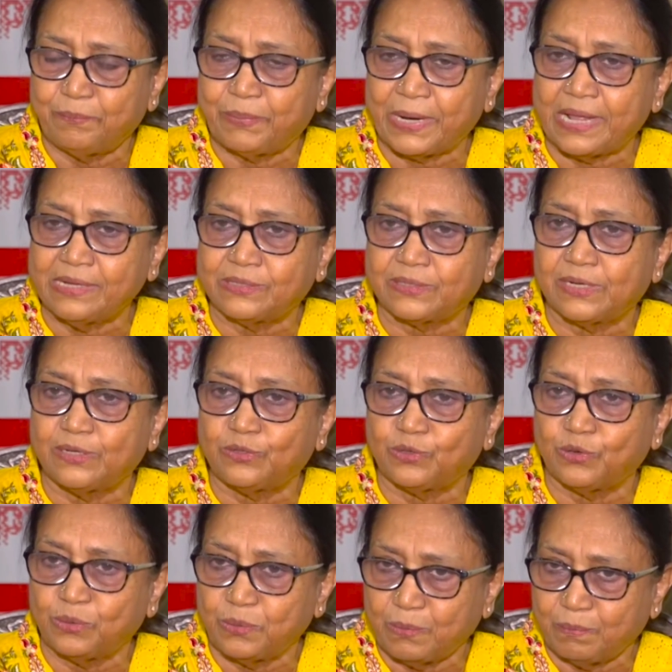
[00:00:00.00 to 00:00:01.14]
branched
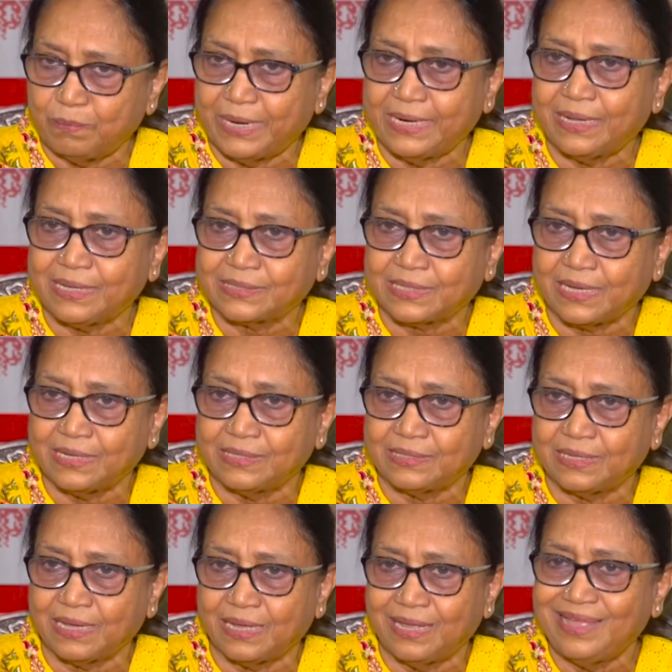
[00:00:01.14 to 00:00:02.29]
into Mahila
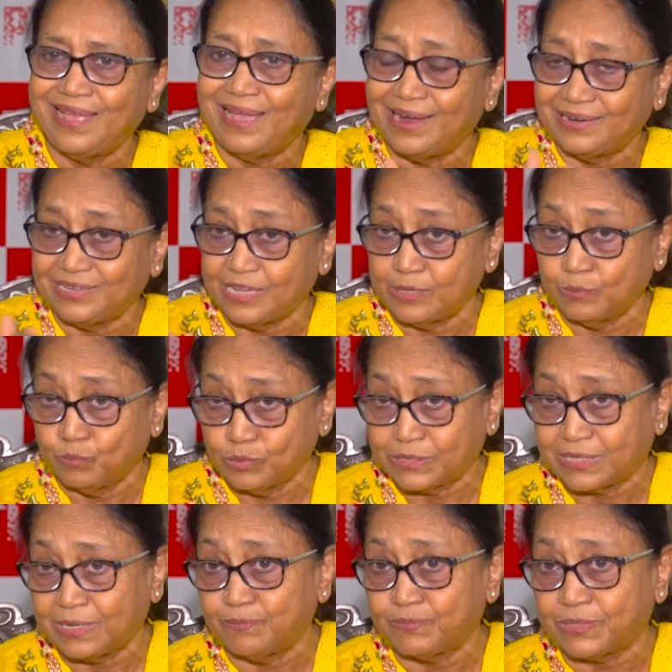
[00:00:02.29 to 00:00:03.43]
Sahitya, and then
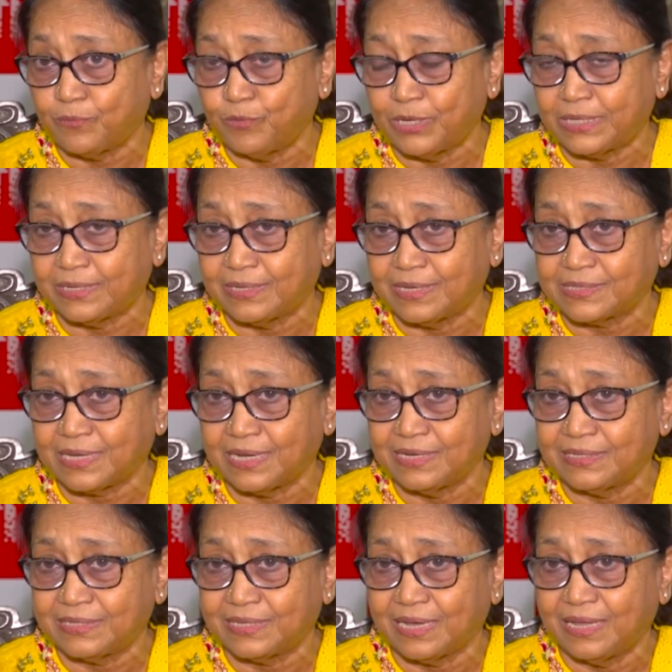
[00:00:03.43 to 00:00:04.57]
Muslim Samvedana
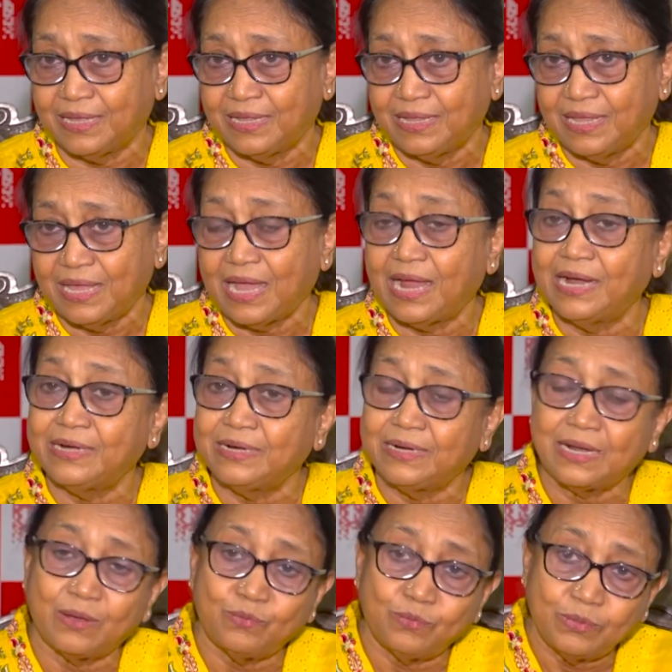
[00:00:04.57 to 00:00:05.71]
Sahitya, and
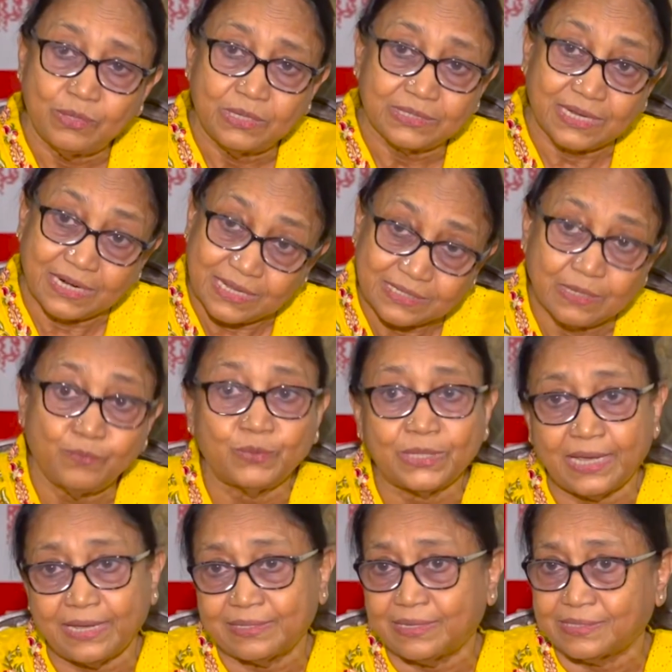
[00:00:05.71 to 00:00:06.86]
now Tala
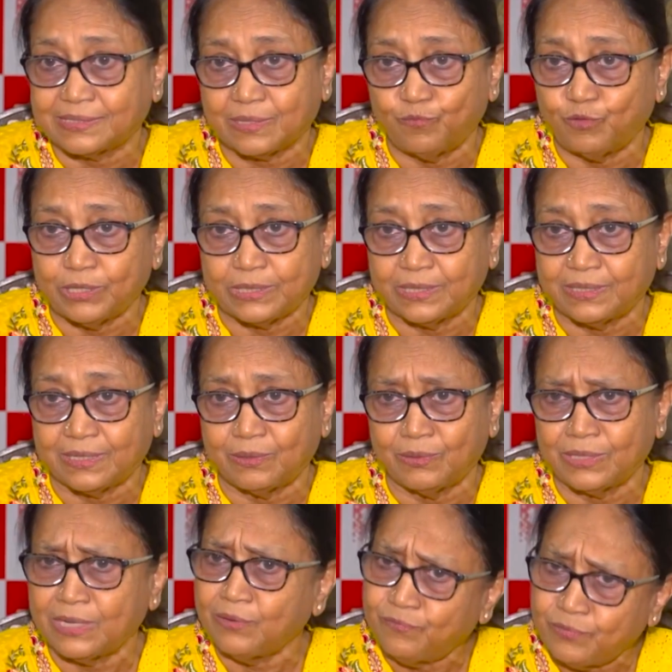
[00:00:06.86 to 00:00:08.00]
Samudayada
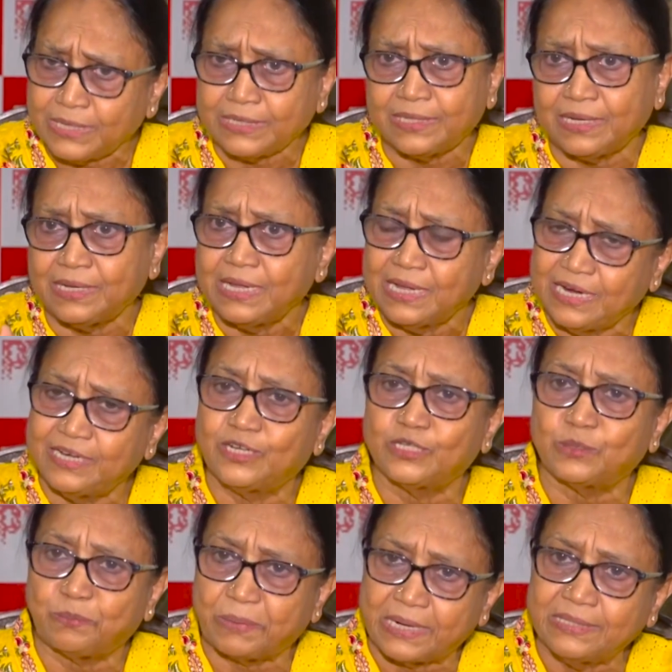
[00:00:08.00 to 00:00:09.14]
Samvedanagalu. Everything, it
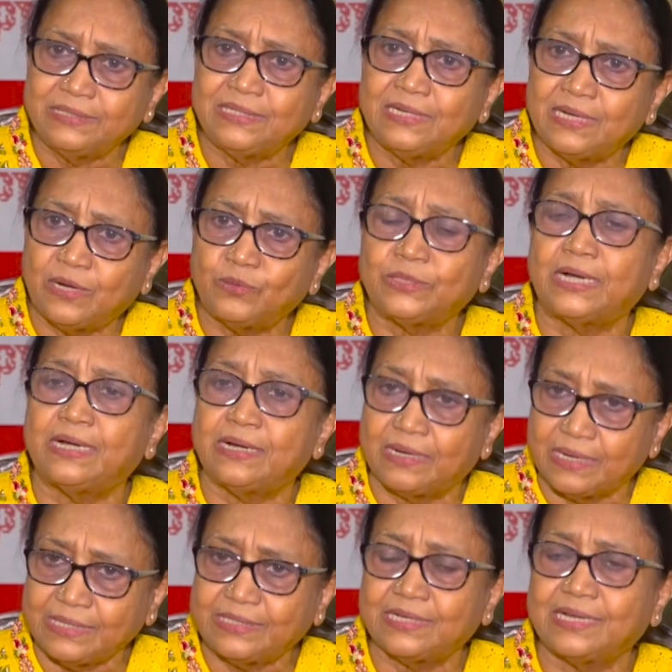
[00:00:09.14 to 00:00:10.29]
is branching out and
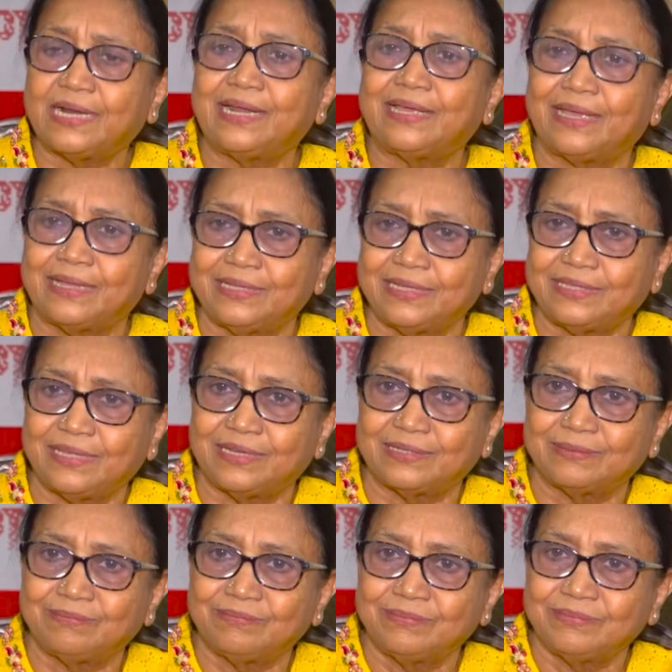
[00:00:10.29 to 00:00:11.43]
reaching like anything.
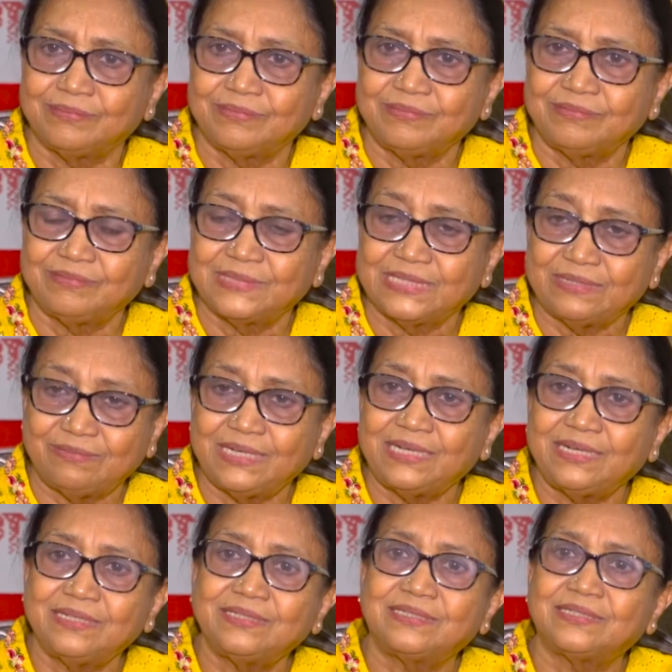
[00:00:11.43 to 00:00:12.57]

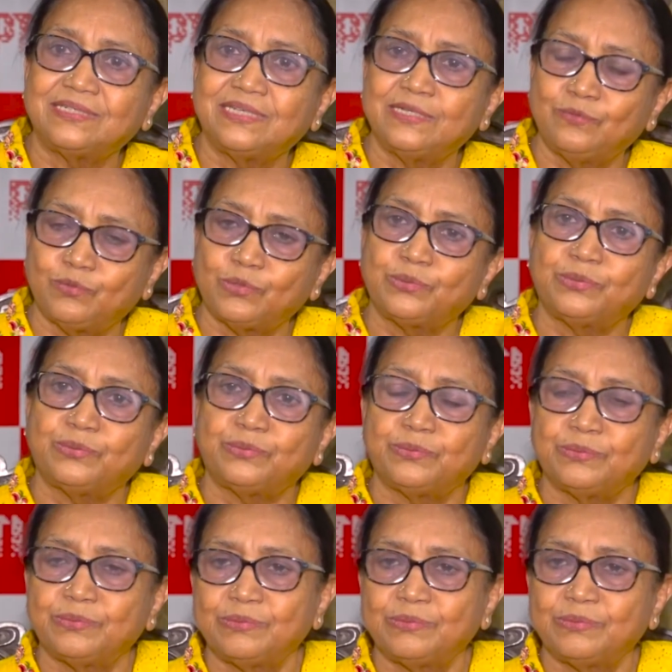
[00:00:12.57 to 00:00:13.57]
Whereas in Urdu,